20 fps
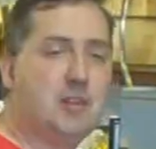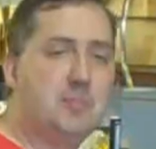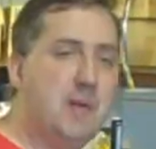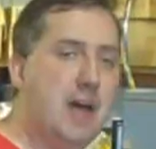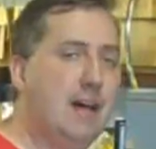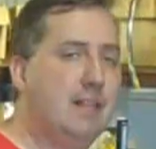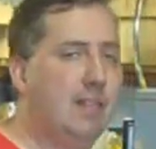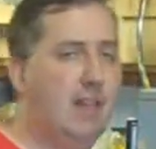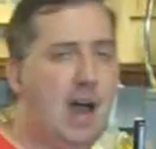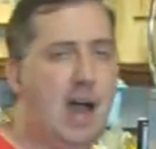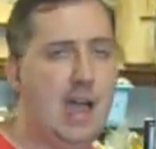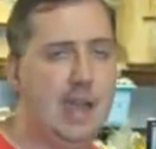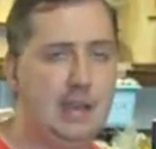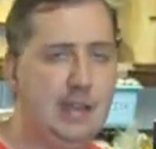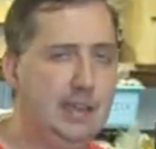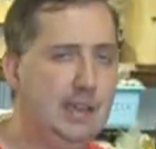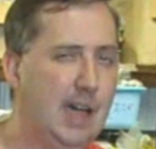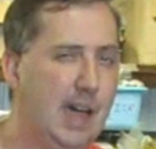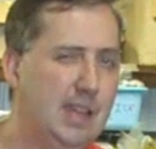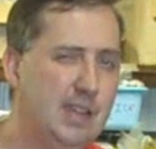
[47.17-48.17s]
about
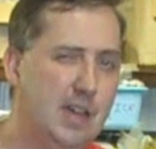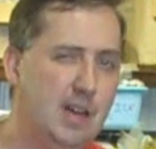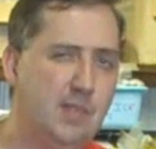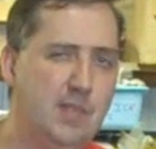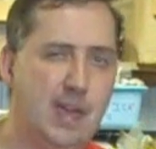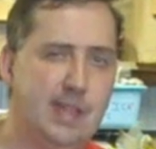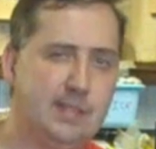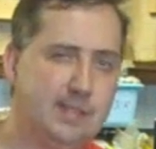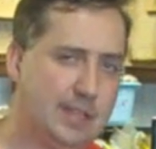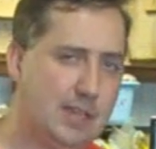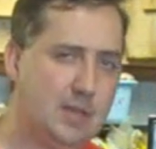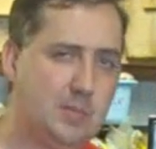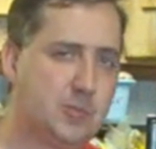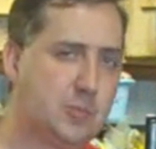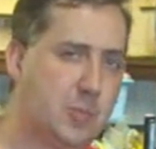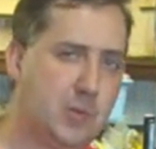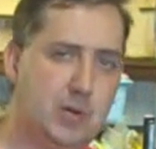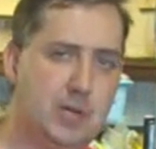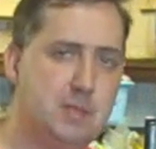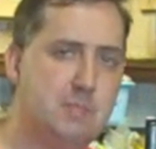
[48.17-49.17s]
lighting, I know that seems
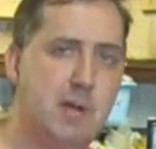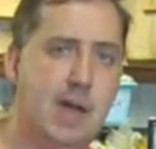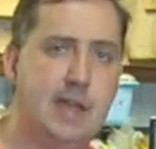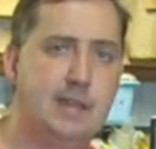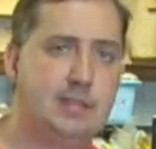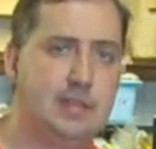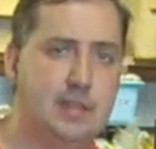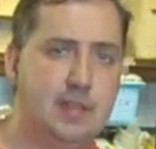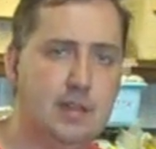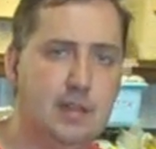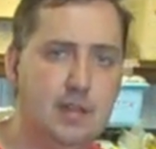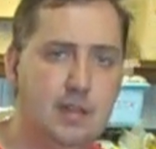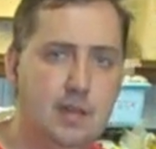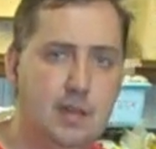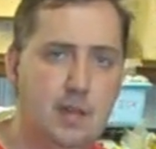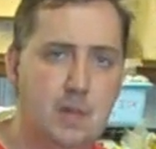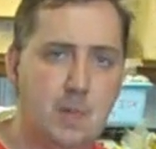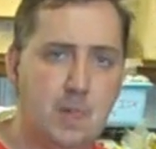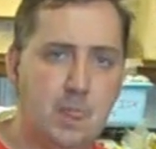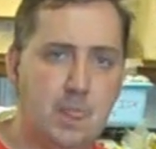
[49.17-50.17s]
pretty basic,
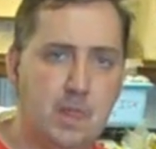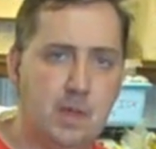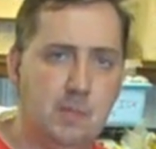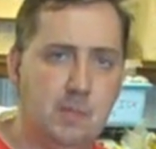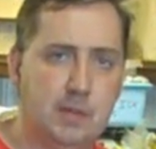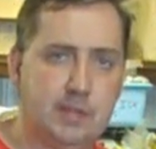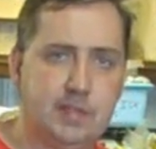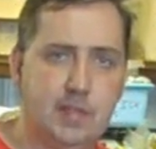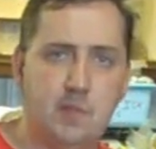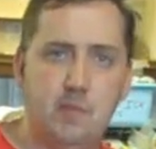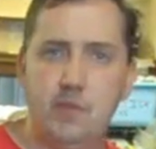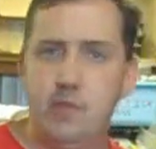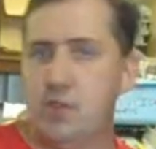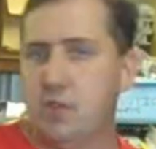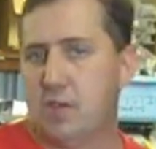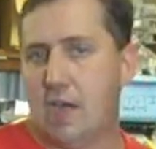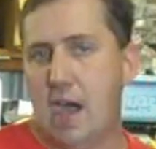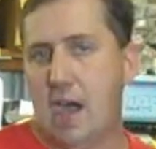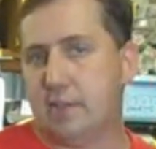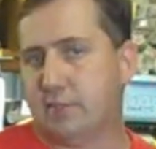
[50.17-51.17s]
but some of you
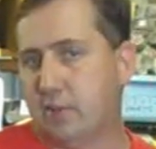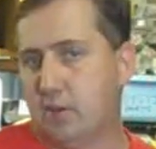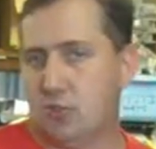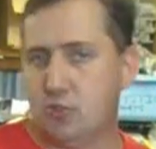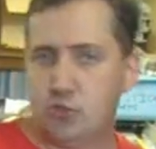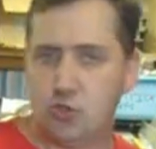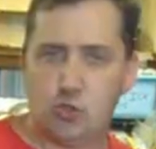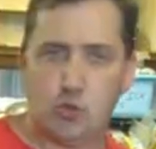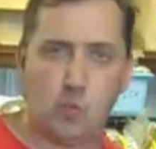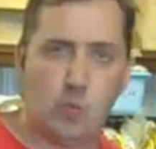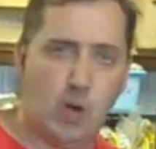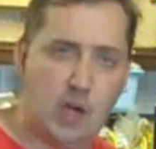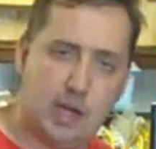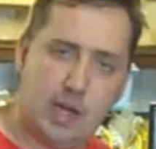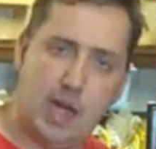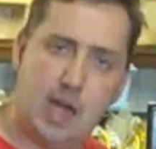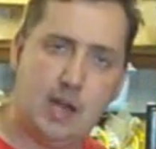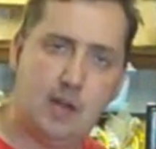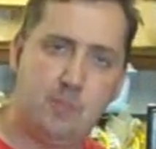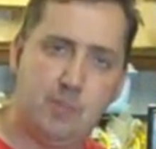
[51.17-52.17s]
guys aren't sure what
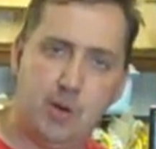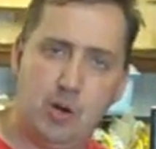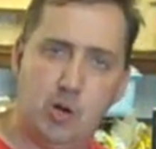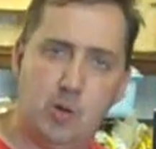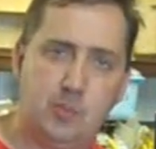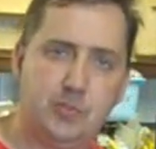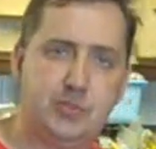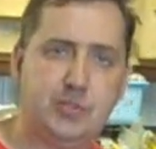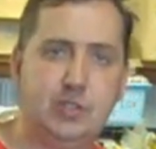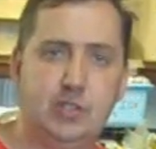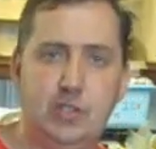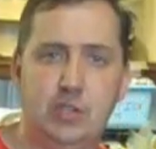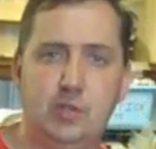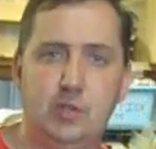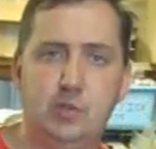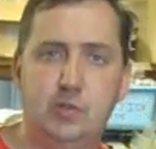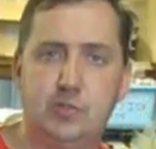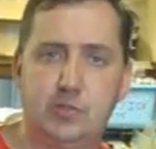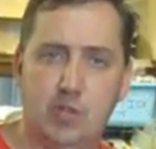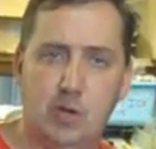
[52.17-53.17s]
kind of bulbs to
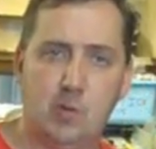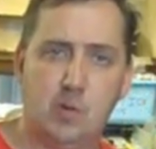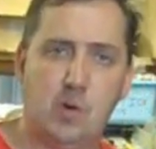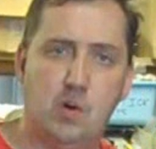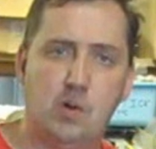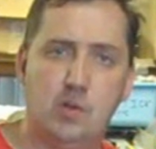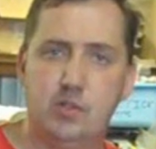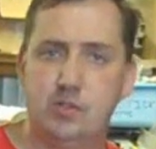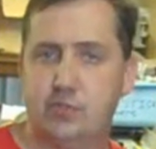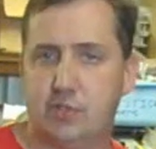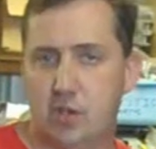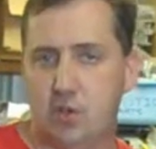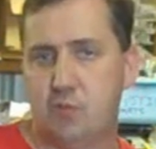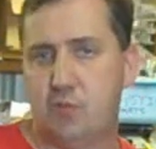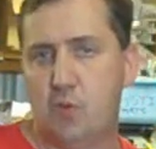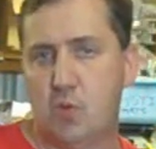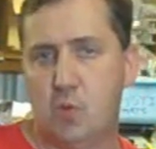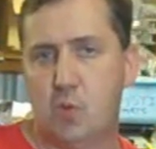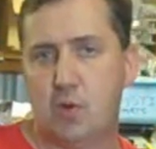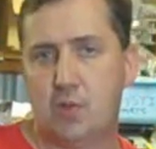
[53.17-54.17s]
use, so on and so
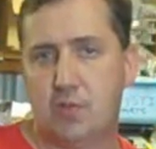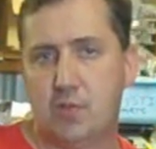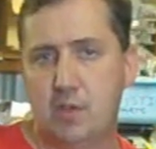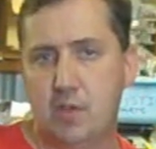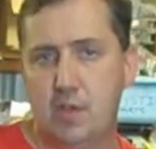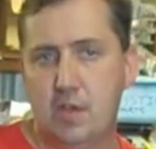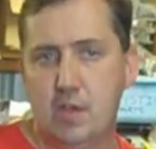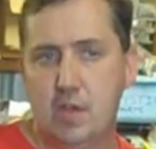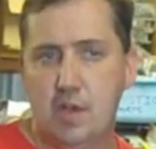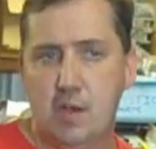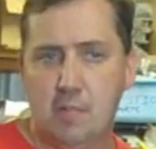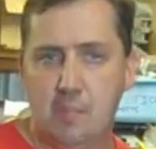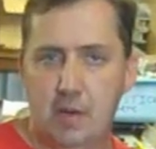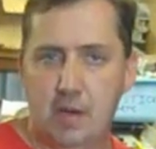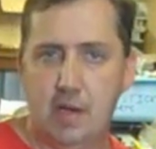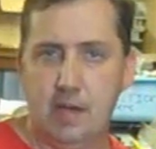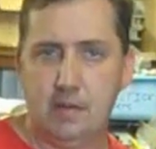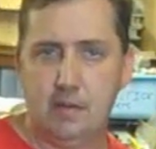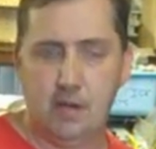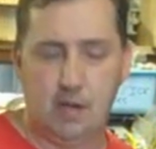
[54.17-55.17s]
forth.
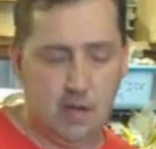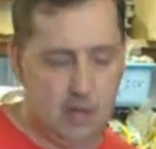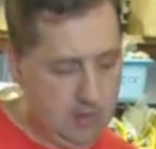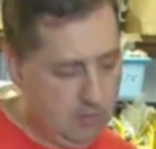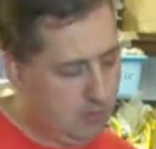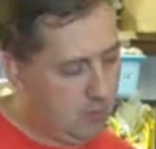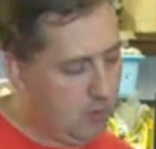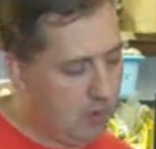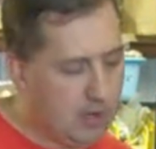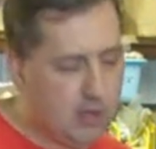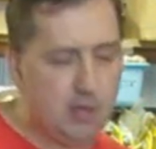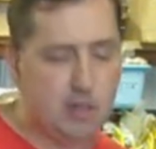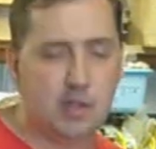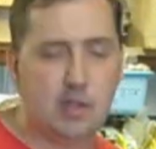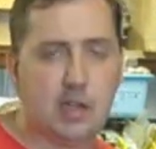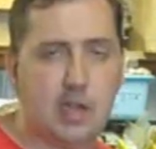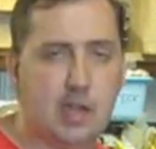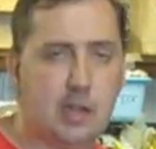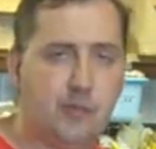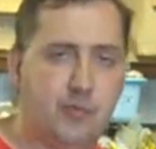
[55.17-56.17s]
But we're going to
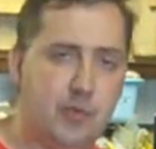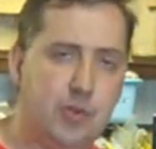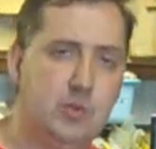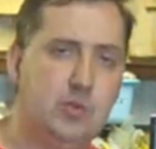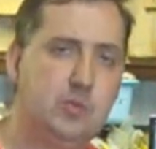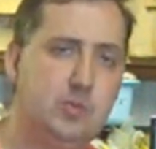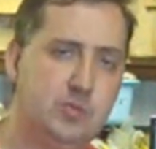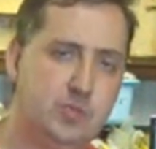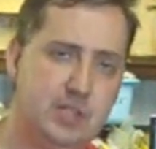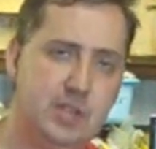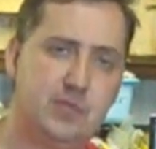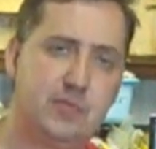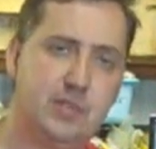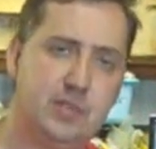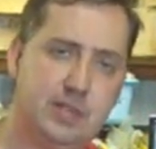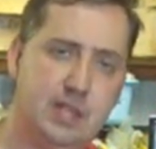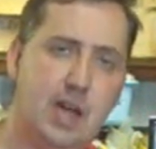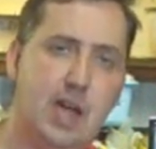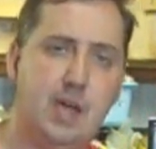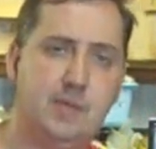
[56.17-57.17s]
look at a few
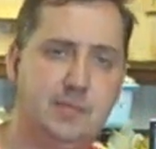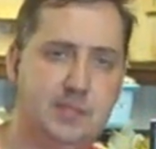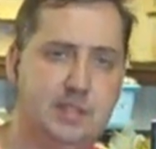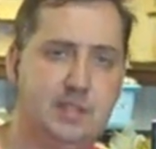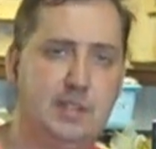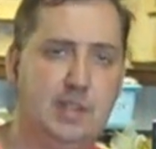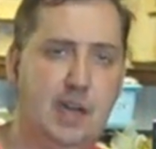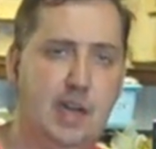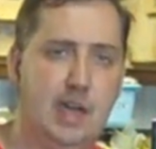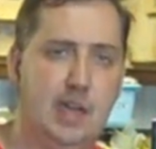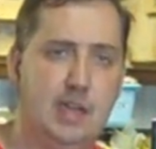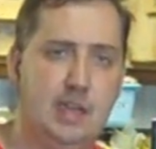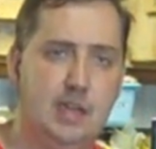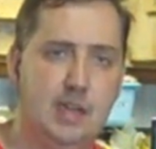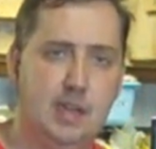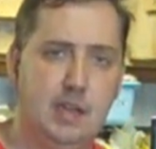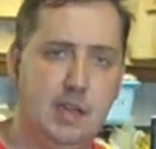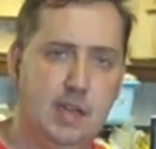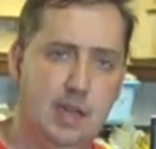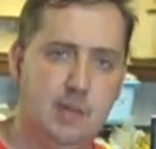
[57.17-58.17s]
different types today,
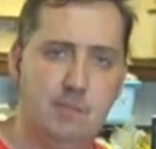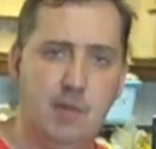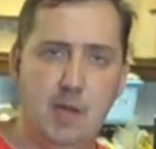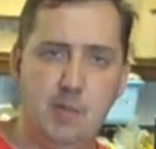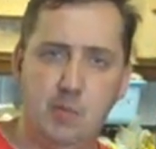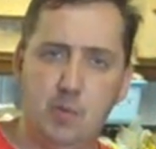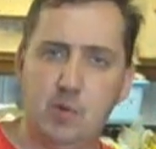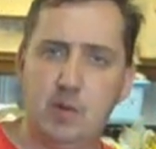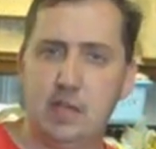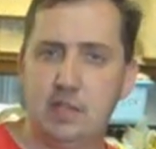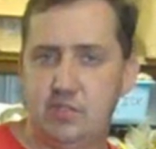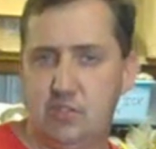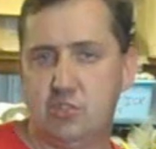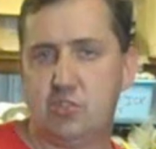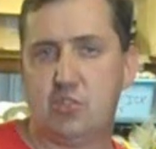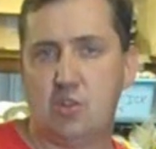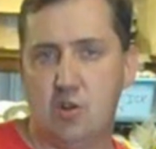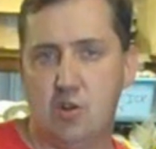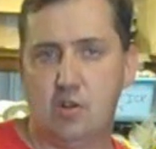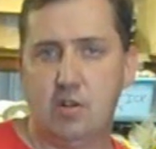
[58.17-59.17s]
and maybe we'll get you
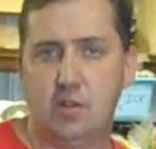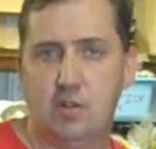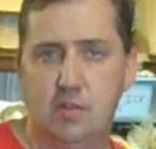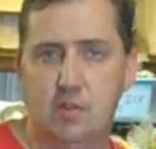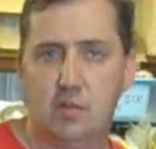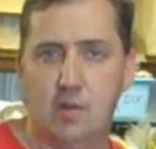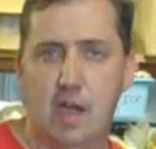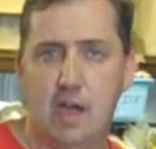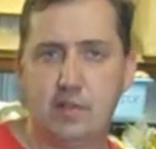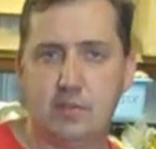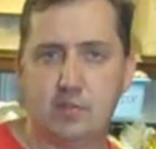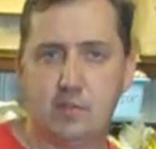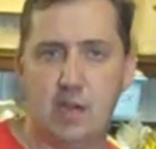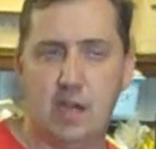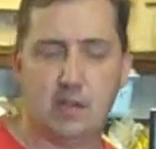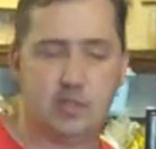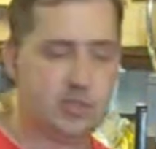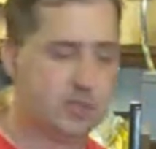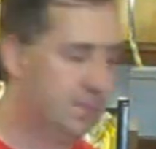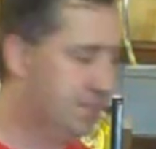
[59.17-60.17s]
started in the right
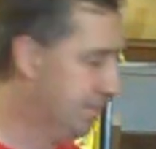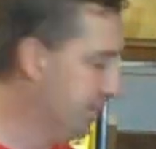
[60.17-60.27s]
direction.